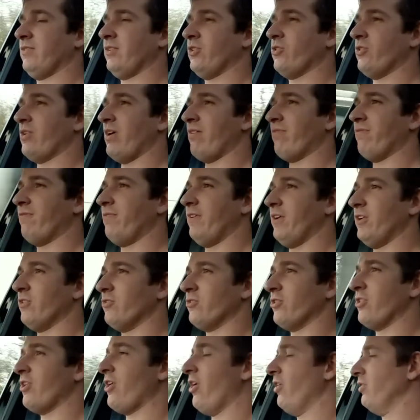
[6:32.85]
If you could have
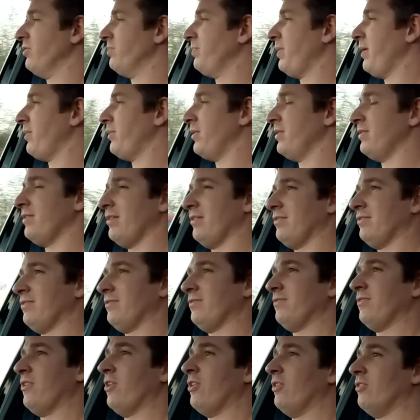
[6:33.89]
300 horsepower on
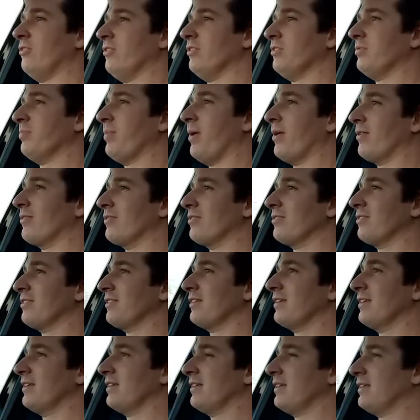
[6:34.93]
this throttle response